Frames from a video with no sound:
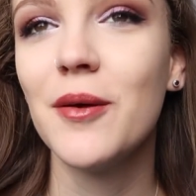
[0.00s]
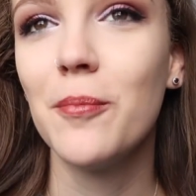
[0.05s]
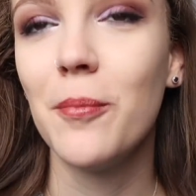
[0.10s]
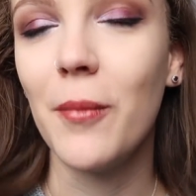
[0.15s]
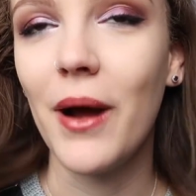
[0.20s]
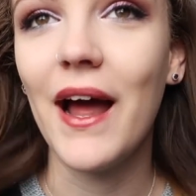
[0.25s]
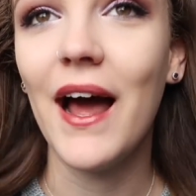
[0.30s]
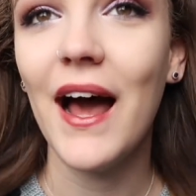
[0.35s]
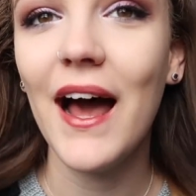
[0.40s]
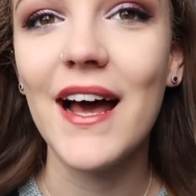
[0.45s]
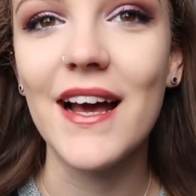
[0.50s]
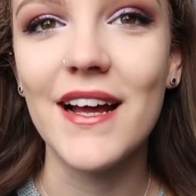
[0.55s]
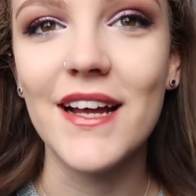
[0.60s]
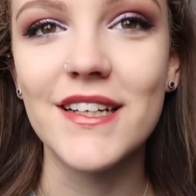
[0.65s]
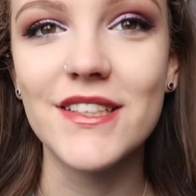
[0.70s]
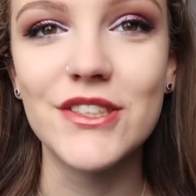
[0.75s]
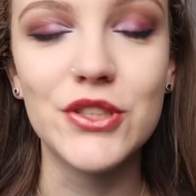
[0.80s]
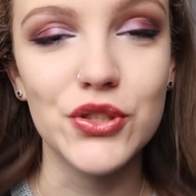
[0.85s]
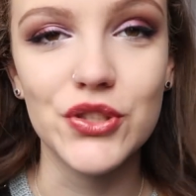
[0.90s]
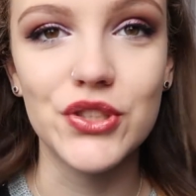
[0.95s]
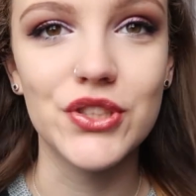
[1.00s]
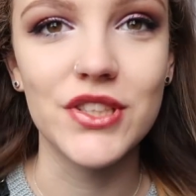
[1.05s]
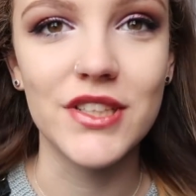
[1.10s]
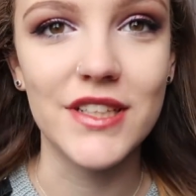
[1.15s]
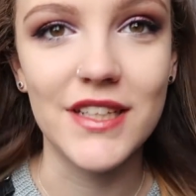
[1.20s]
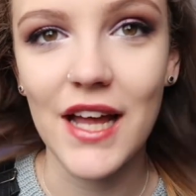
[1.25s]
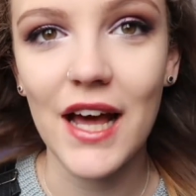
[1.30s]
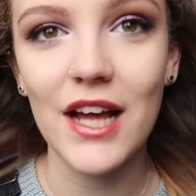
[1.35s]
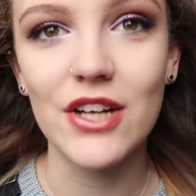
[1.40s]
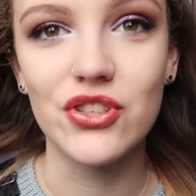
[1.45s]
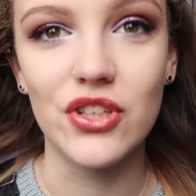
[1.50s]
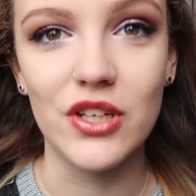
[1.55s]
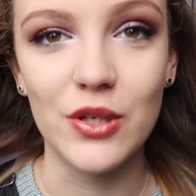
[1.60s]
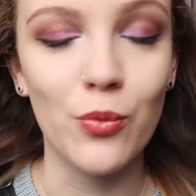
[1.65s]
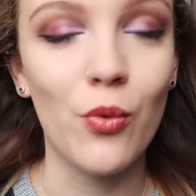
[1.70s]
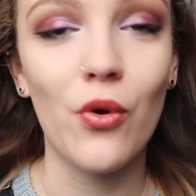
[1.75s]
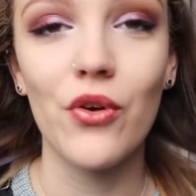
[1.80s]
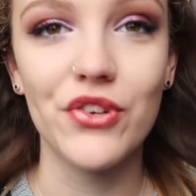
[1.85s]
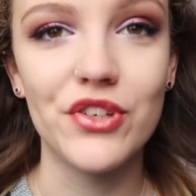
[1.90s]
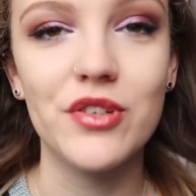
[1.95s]
my hair doesn't naturally
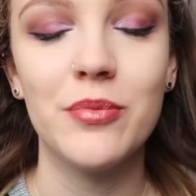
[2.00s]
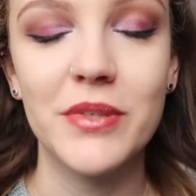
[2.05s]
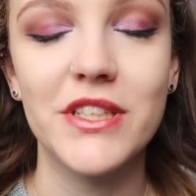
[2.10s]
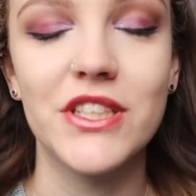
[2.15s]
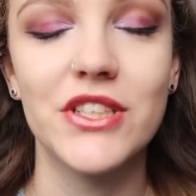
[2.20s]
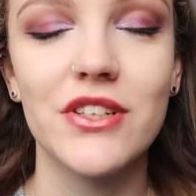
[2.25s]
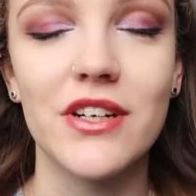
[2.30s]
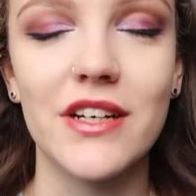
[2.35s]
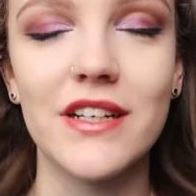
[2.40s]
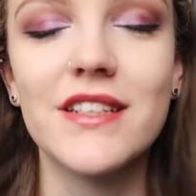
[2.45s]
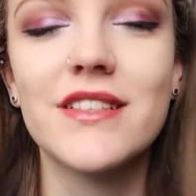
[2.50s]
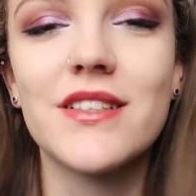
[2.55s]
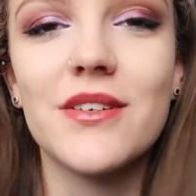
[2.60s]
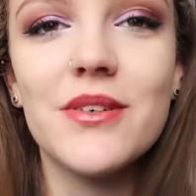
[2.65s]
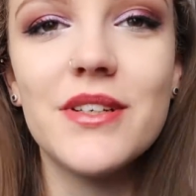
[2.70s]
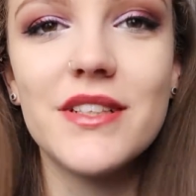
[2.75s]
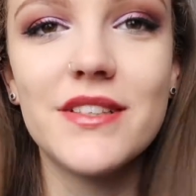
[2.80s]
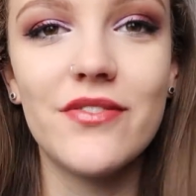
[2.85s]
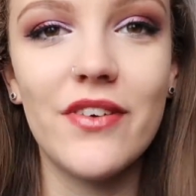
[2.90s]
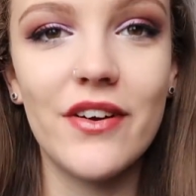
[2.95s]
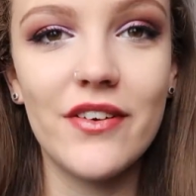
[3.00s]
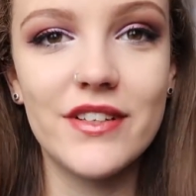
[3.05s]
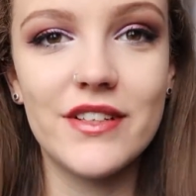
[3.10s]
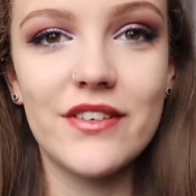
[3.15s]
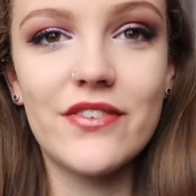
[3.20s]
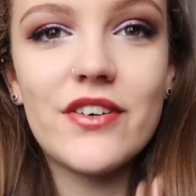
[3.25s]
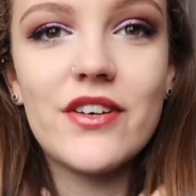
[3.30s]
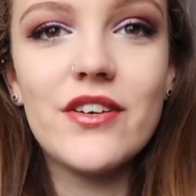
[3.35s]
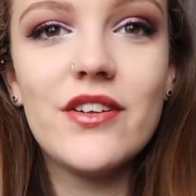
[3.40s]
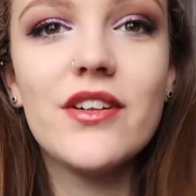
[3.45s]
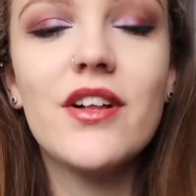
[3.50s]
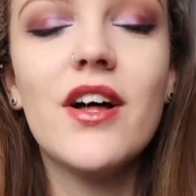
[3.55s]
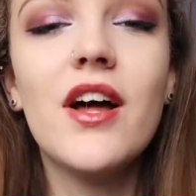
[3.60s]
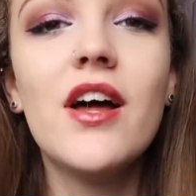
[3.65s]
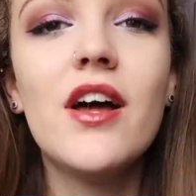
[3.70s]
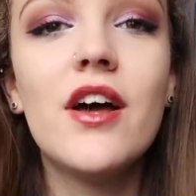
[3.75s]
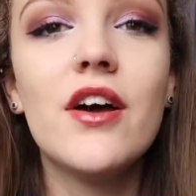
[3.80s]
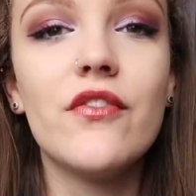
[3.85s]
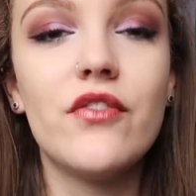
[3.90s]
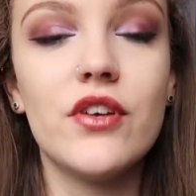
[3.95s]
want to be straight, so it's very difficult
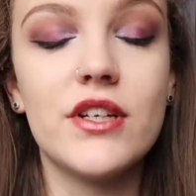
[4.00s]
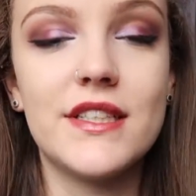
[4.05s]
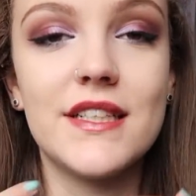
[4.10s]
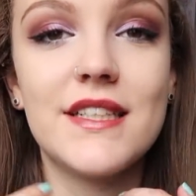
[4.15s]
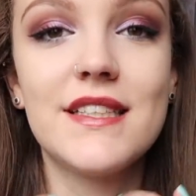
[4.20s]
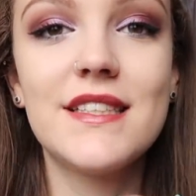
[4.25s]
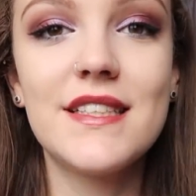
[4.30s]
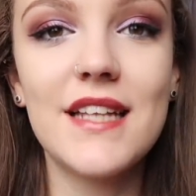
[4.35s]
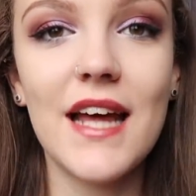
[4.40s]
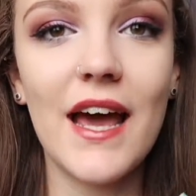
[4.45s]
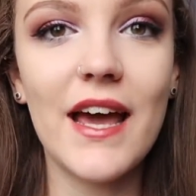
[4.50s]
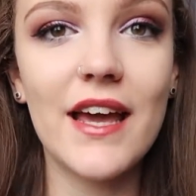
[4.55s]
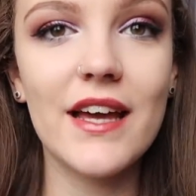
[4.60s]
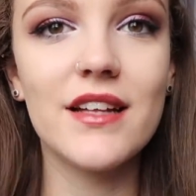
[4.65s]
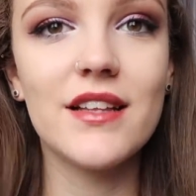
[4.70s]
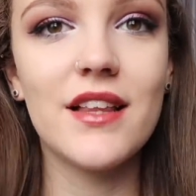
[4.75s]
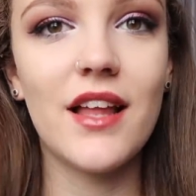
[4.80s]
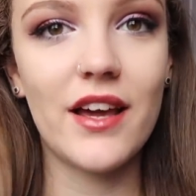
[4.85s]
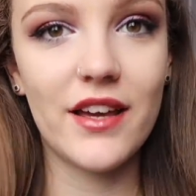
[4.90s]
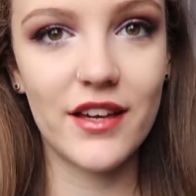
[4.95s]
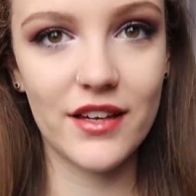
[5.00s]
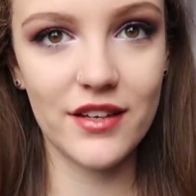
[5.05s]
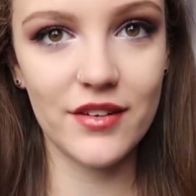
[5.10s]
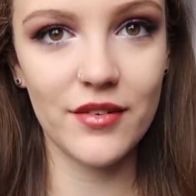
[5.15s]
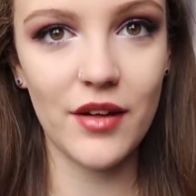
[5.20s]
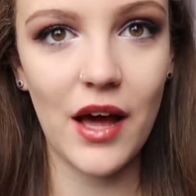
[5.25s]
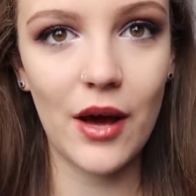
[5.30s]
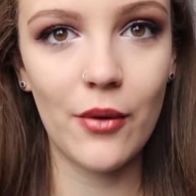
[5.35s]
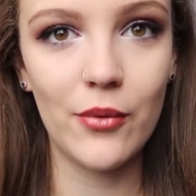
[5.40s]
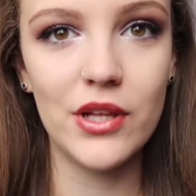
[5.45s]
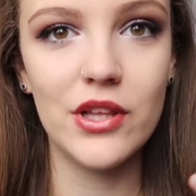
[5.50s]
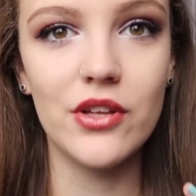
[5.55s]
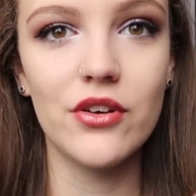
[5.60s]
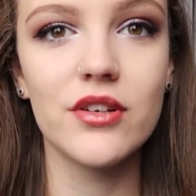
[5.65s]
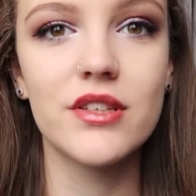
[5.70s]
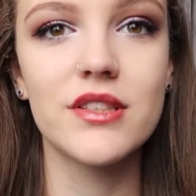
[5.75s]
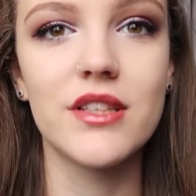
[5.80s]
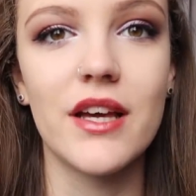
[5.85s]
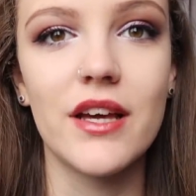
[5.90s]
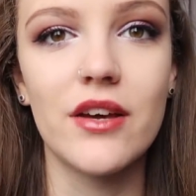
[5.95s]
for it to stay like how it
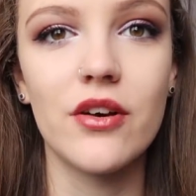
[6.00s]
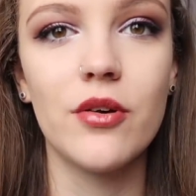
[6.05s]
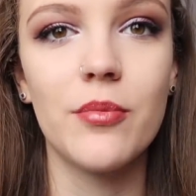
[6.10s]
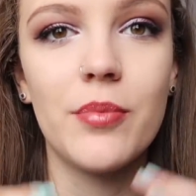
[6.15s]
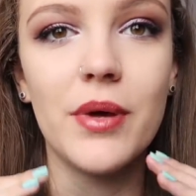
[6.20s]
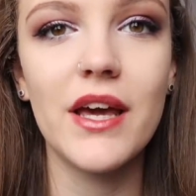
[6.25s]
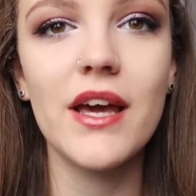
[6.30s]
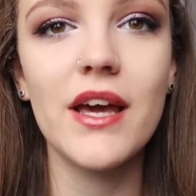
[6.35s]
looks like up